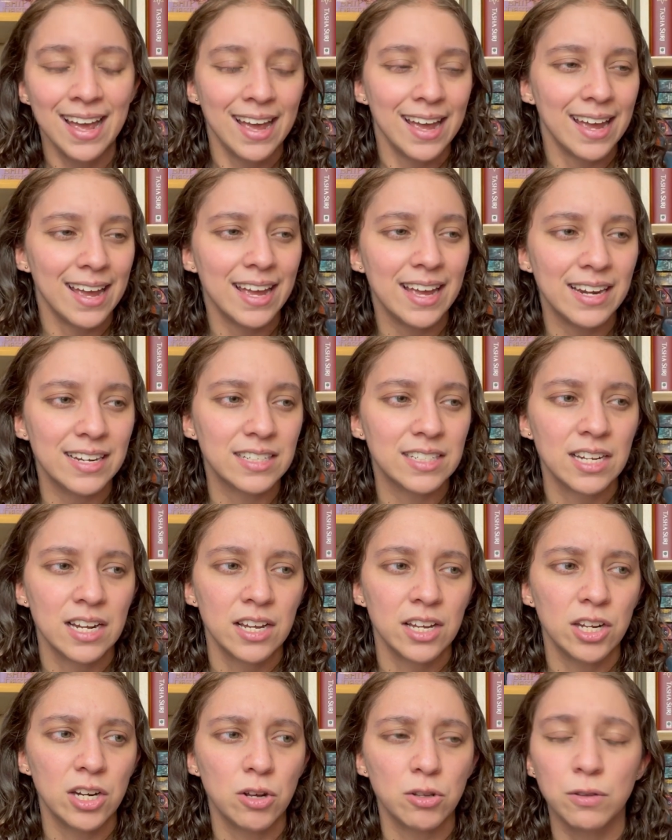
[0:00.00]
And,
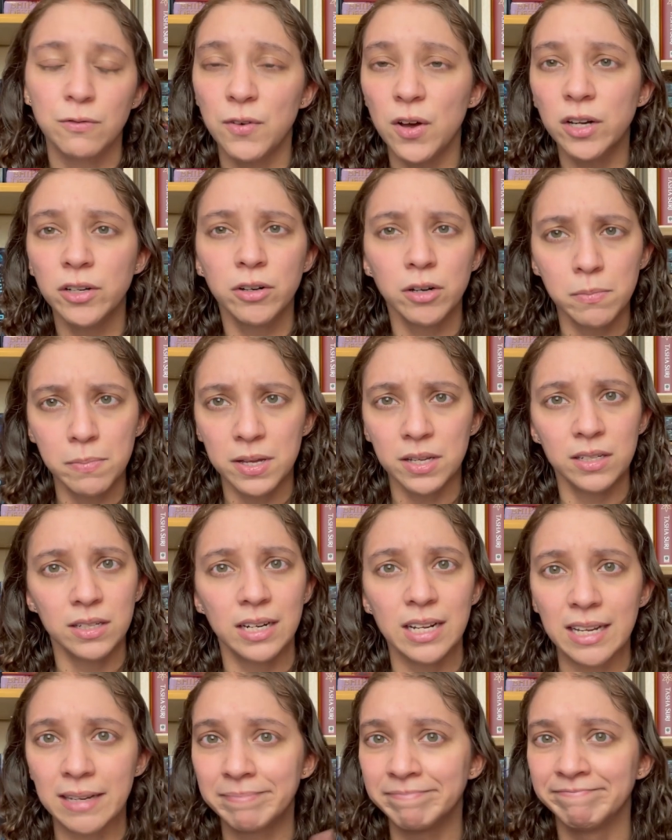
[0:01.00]
you know, the
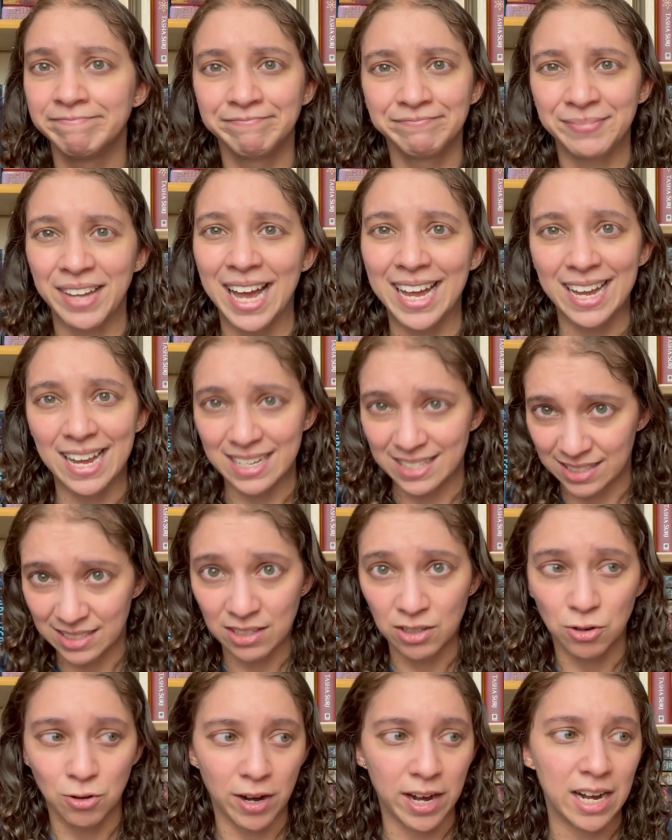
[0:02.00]
vulnerability, I guess,
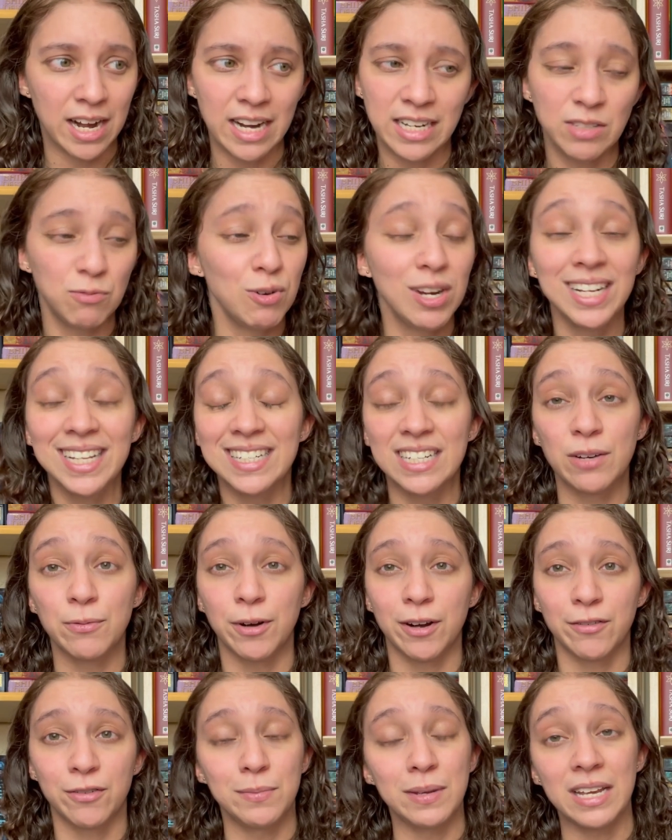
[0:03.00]
great. It really didn't
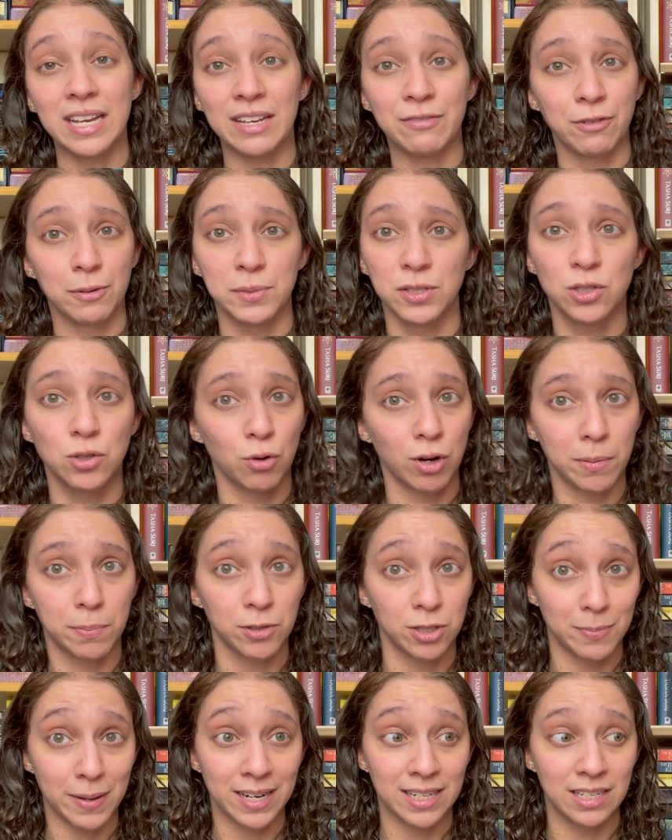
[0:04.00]
work for me from a story
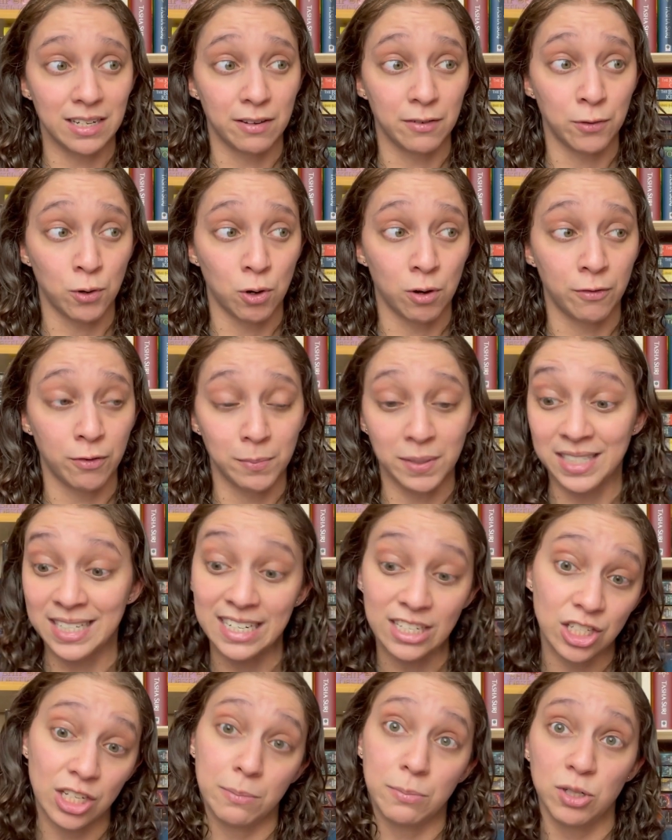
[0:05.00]
perspective or from a
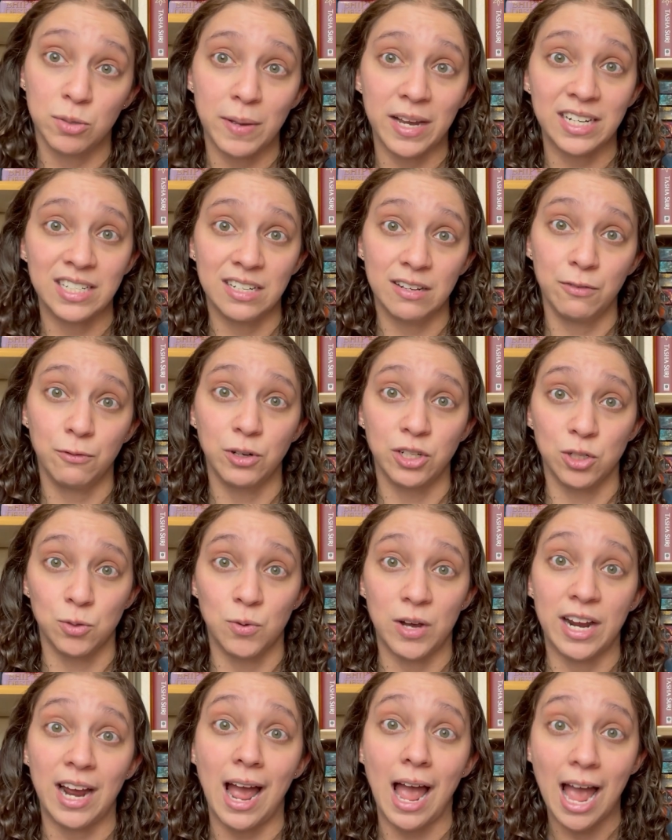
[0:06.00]
teaching perspective, which is
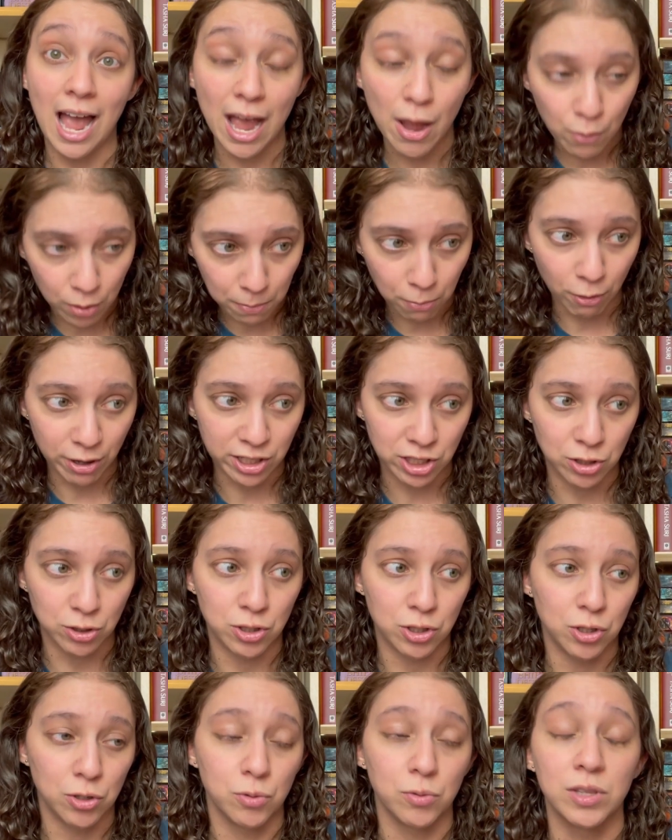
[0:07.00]
why I would point you
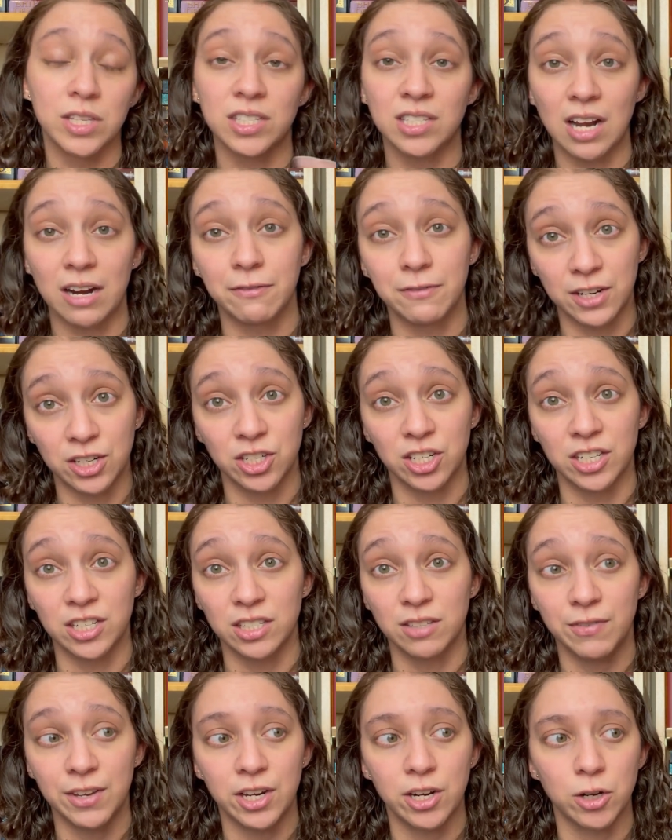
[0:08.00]
to this nonfiction,
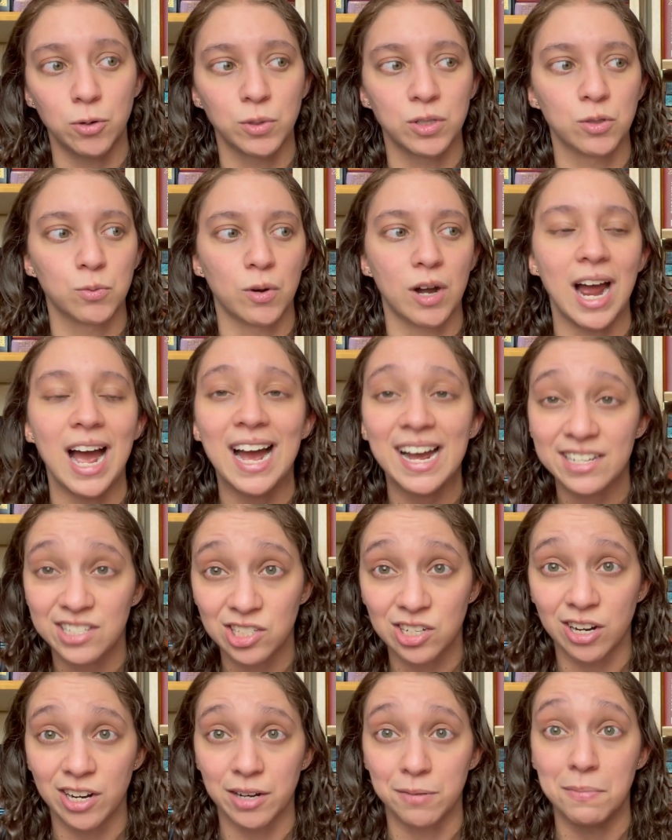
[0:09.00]
Disfigured, which is where I
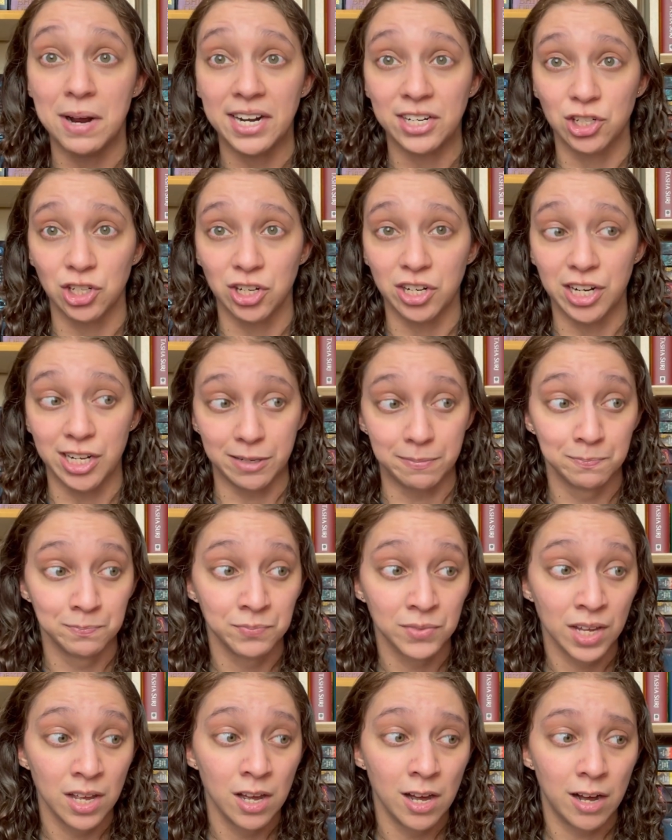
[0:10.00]
started my journey
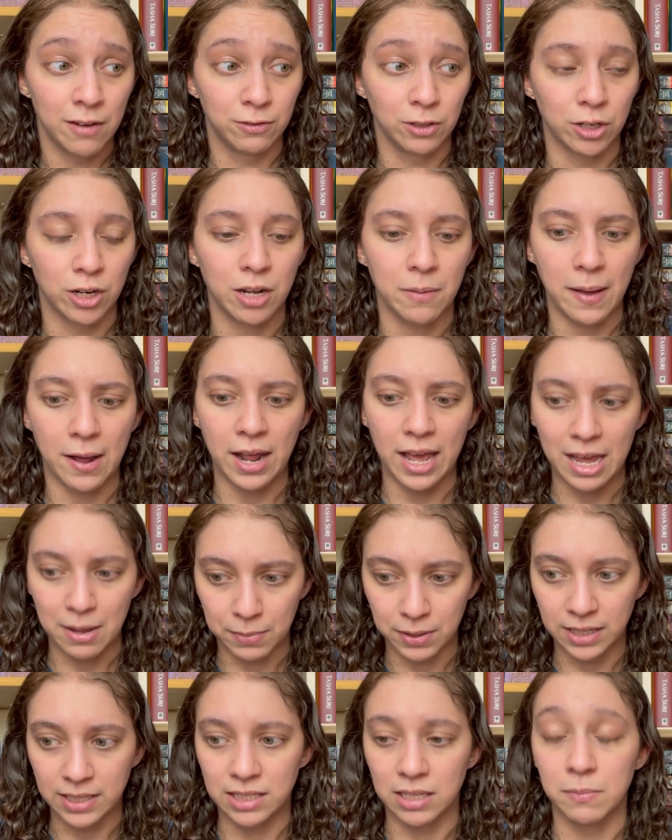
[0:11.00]
of learning about
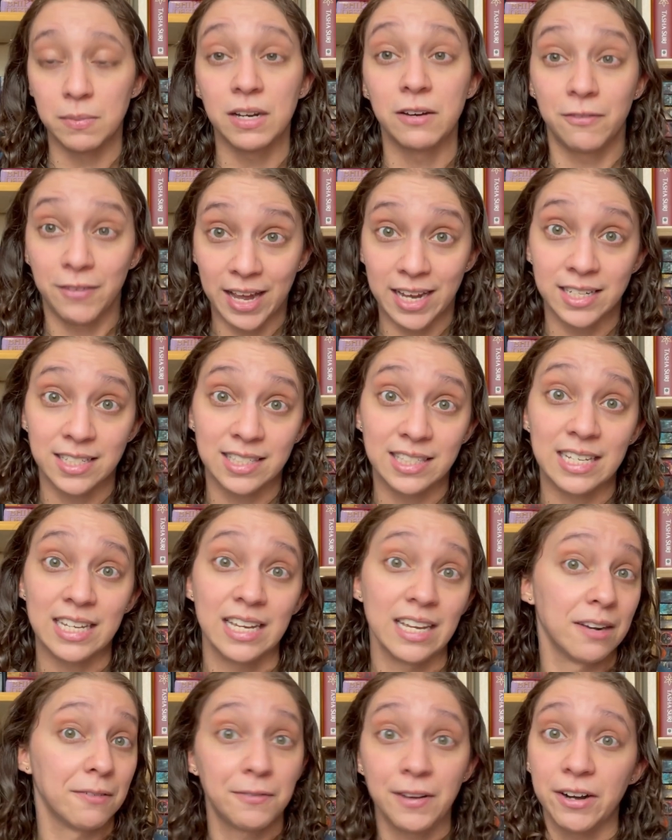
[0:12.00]
ableism in fantasy
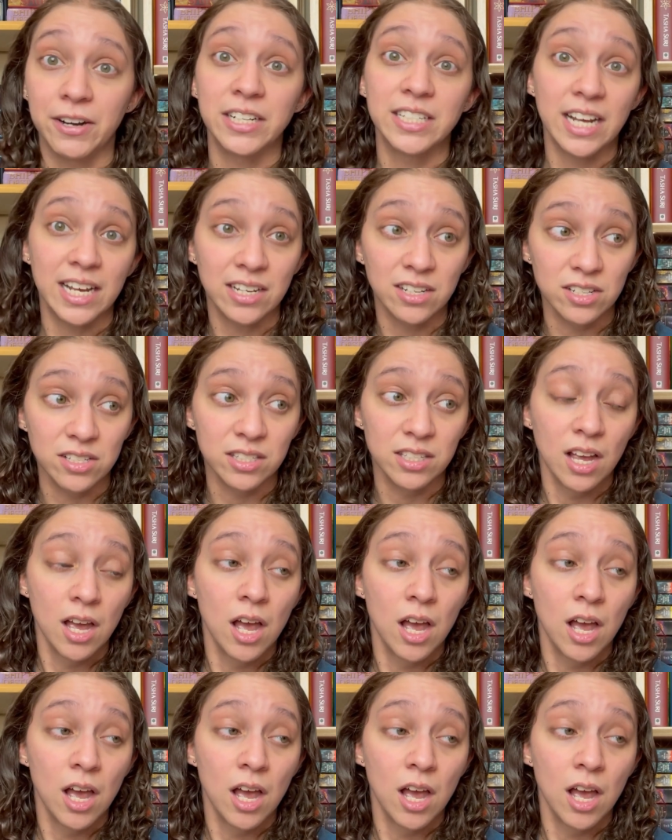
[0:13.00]
and fairy tales.